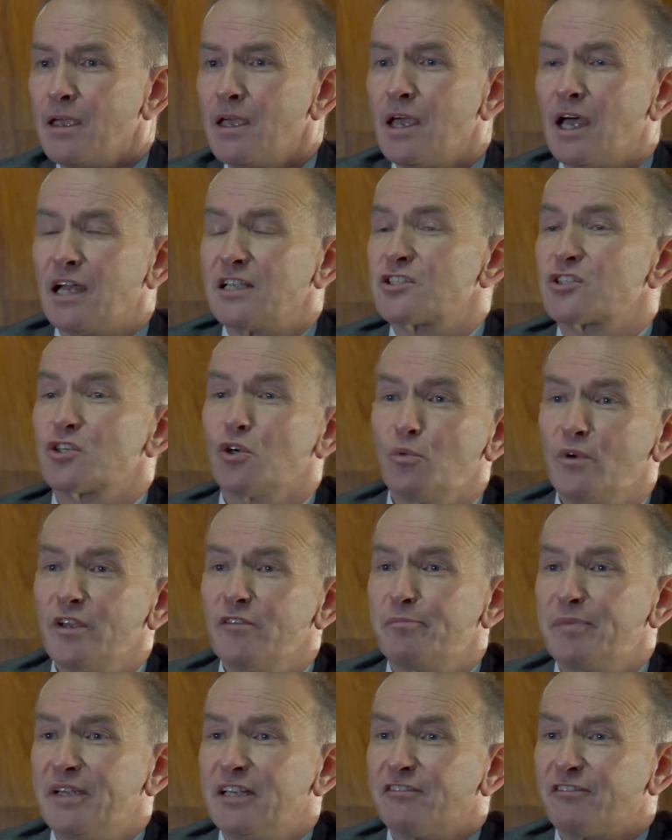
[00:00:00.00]
And so
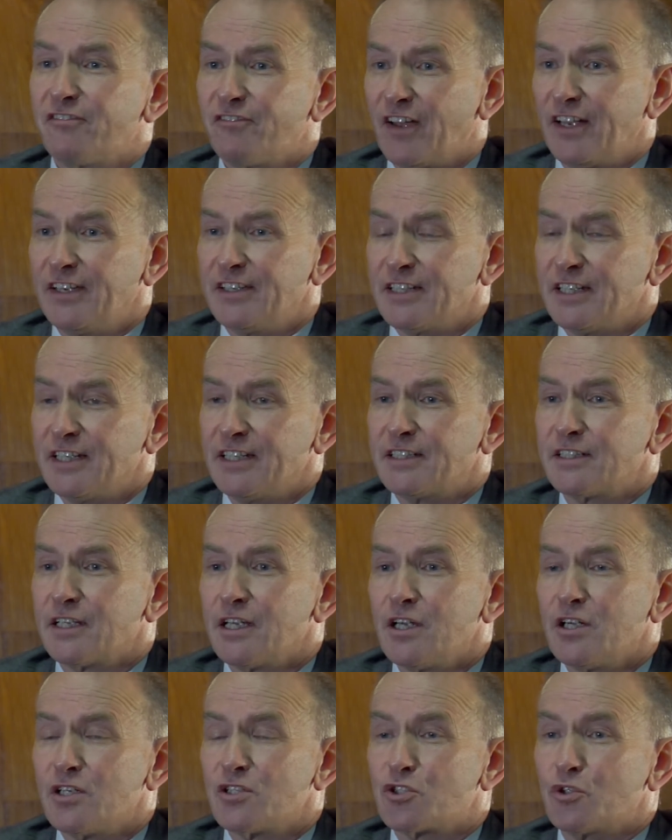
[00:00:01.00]
we've been funded
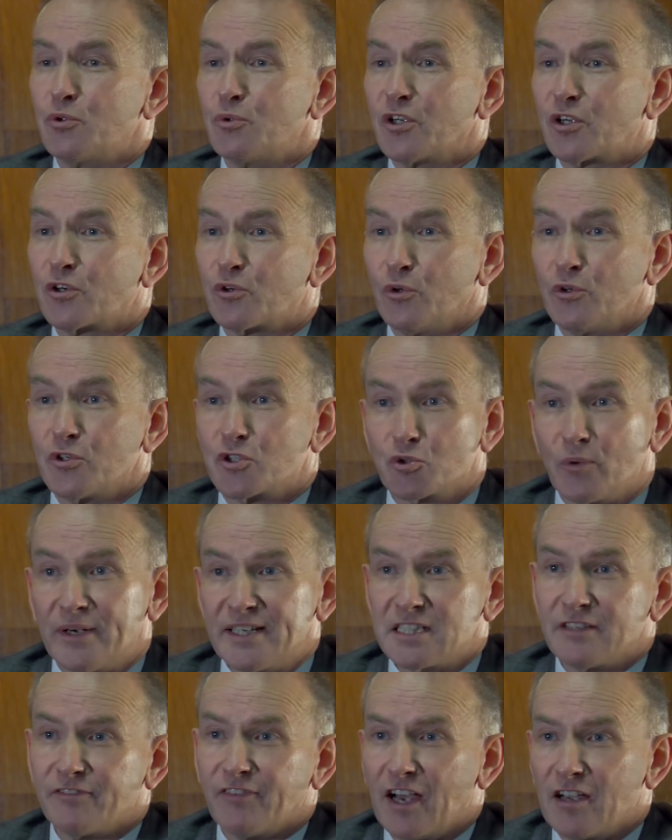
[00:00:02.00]
to recruit
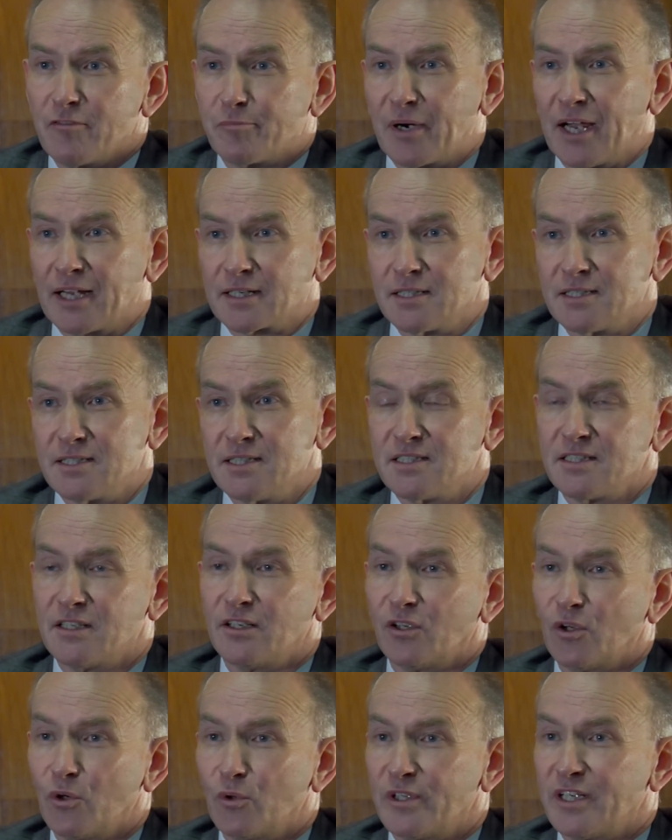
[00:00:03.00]
25 practices in
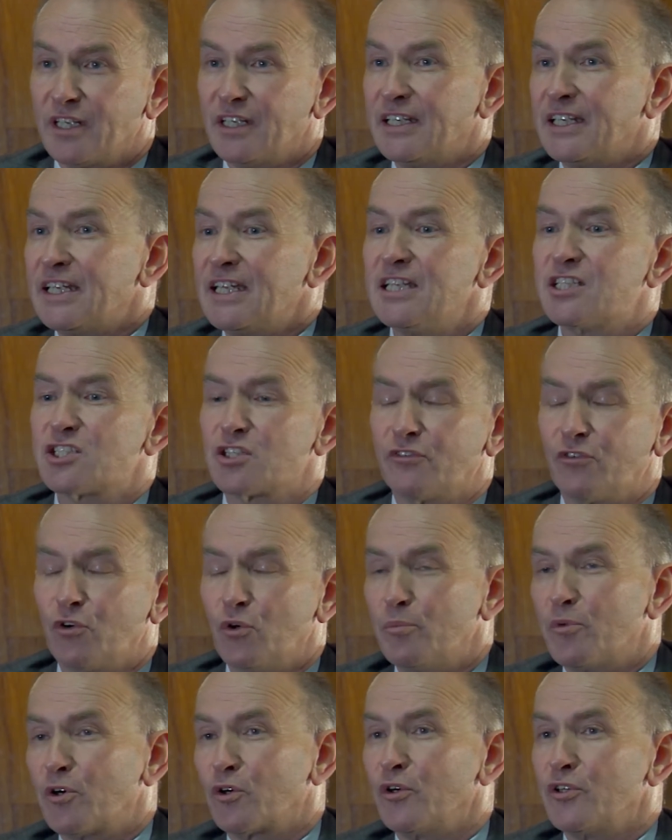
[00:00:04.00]
Lothian, each of
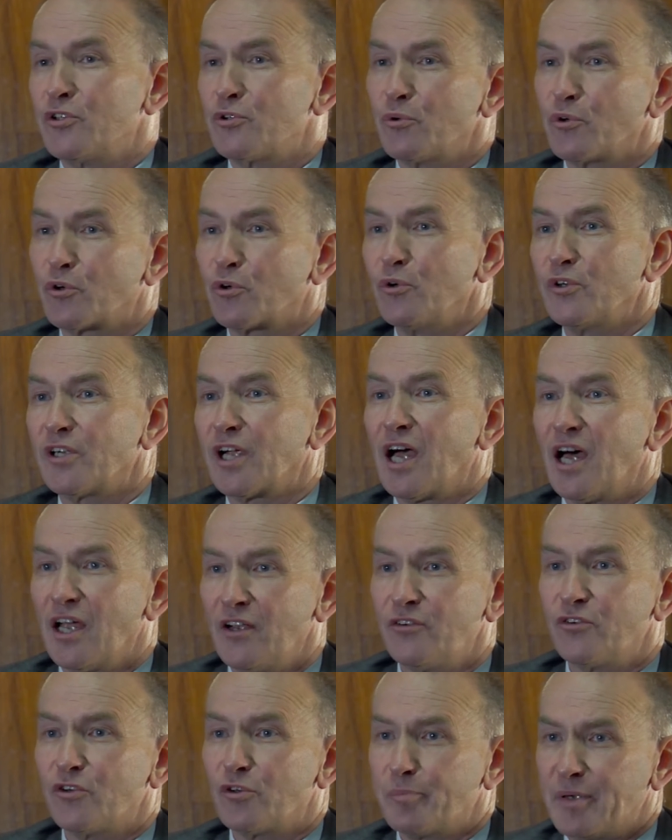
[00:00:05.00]
whom are going to recruit
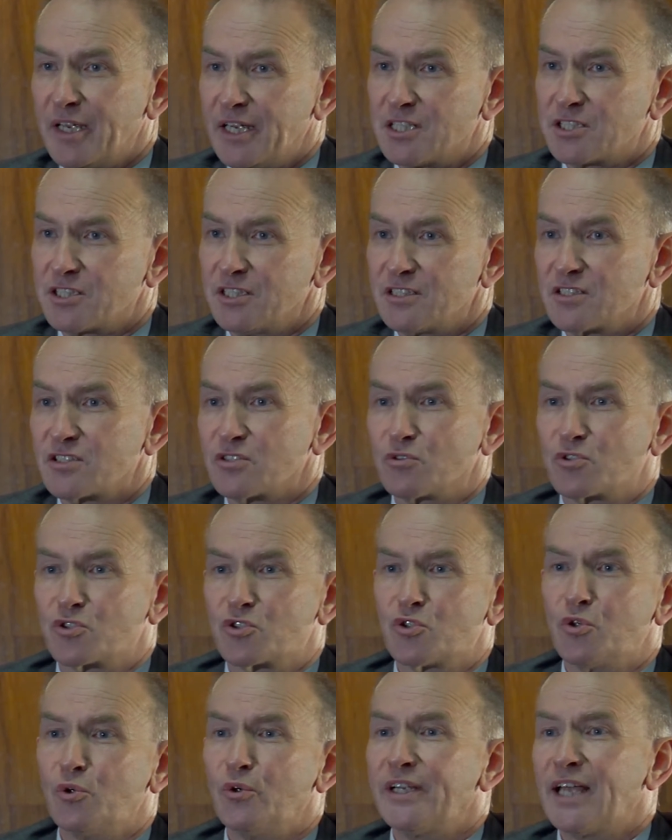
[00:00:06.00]
100 patients, so
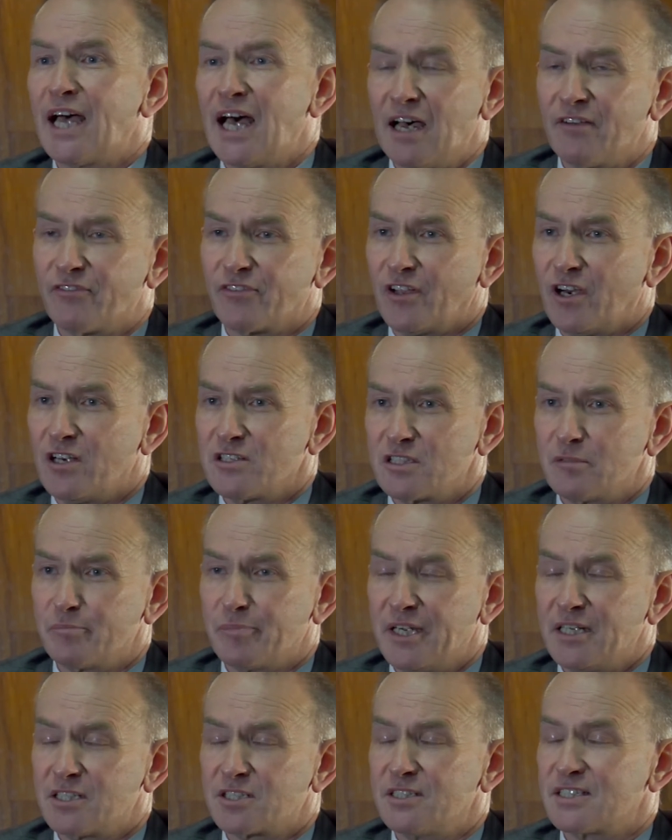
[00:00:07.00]
2,500
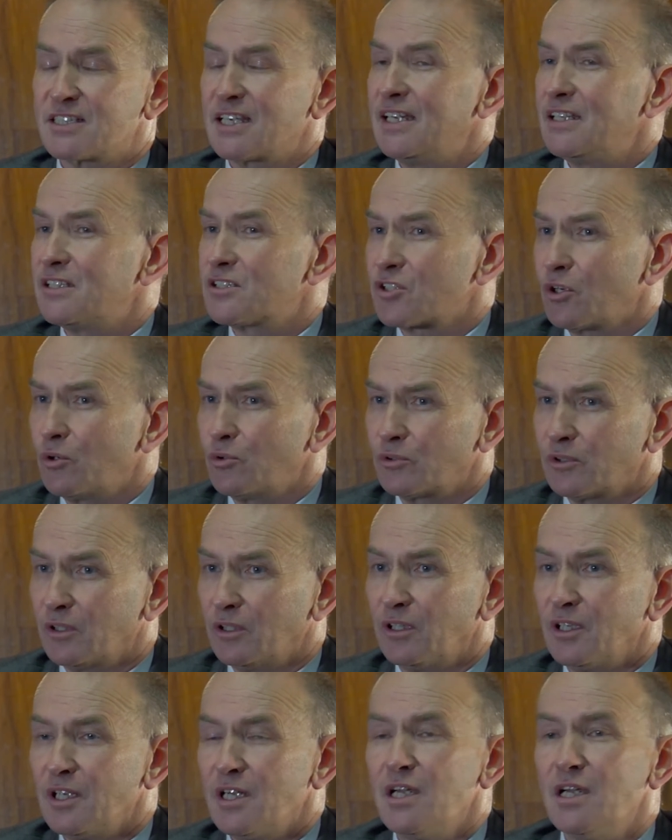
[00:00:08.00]
patients in total,
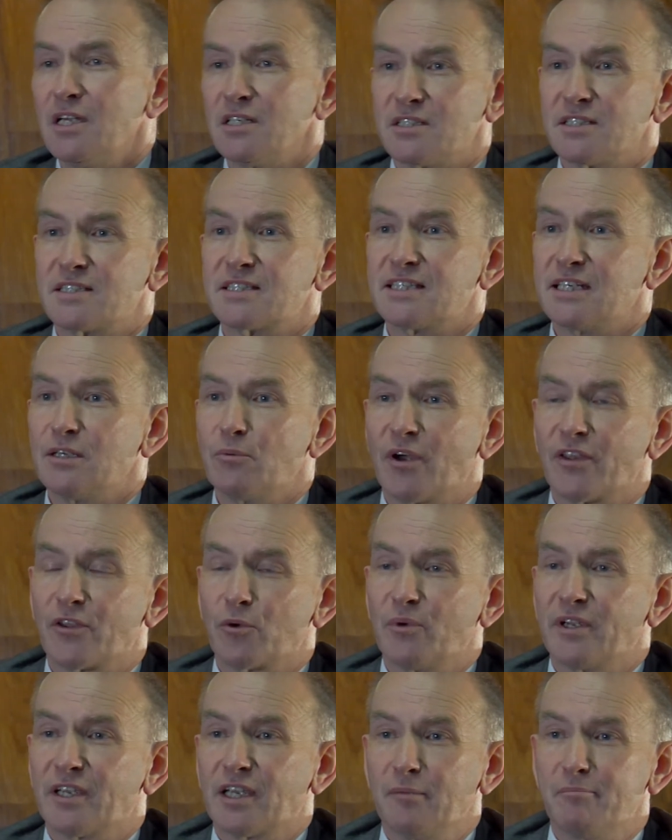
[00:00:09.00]
to see whether
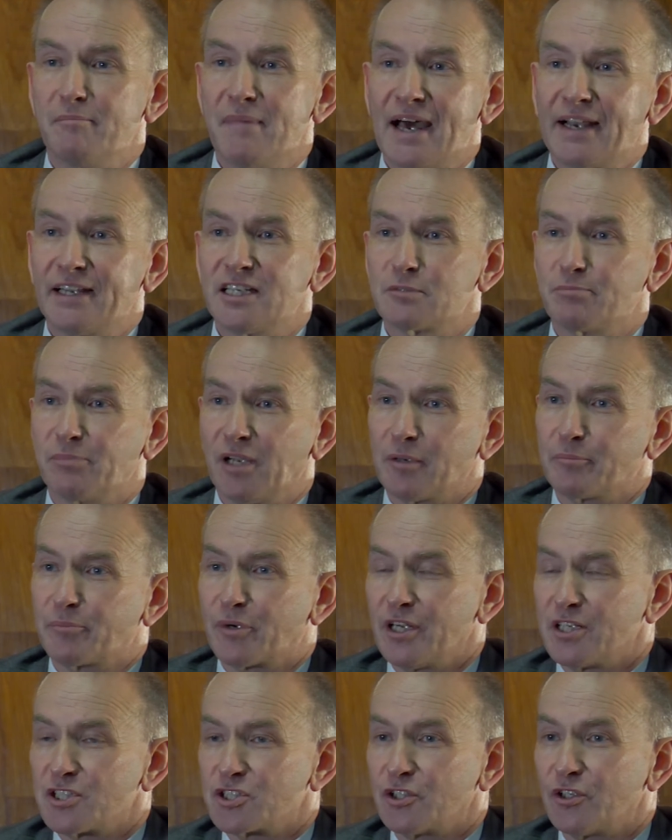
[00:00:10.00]
we can manage blood
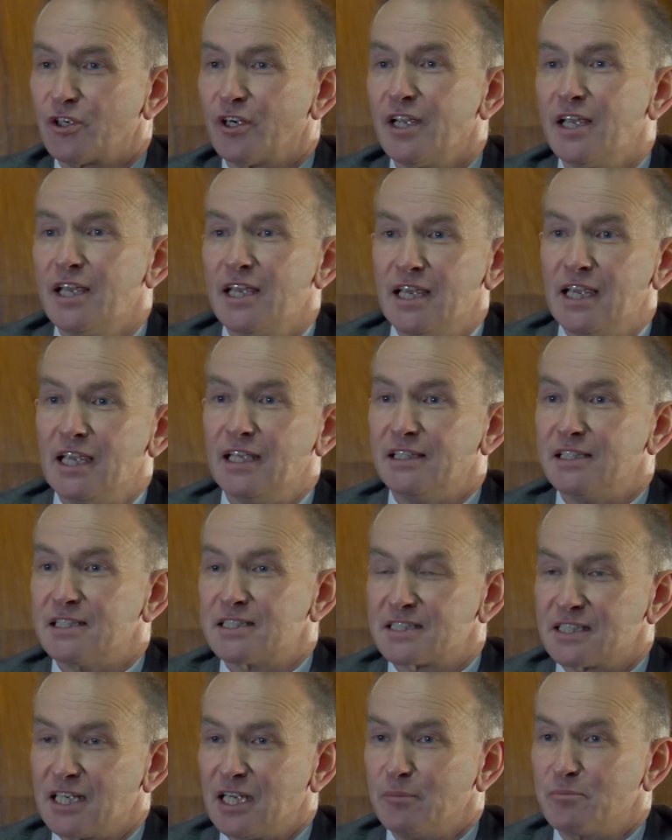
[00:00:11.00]
pressure in the
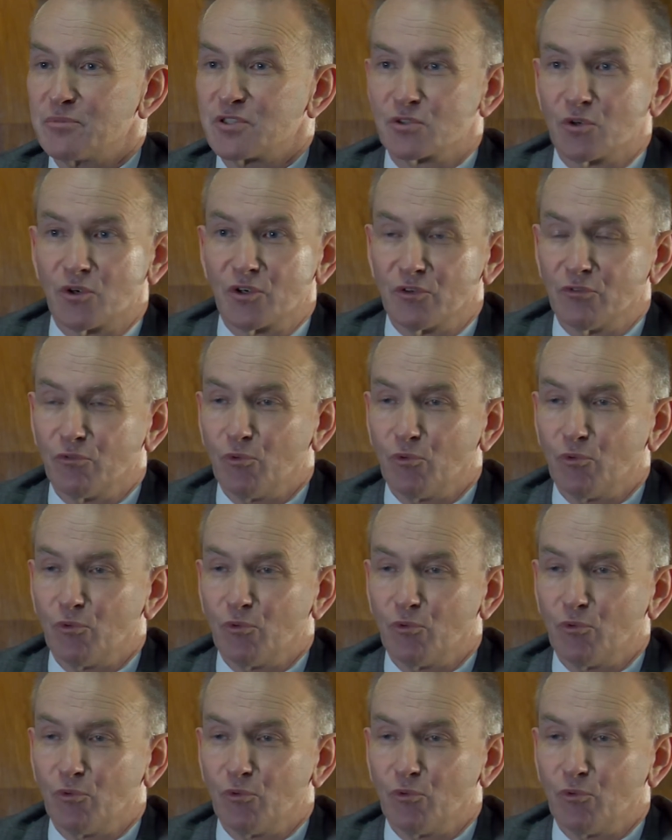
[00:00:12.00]
same sort of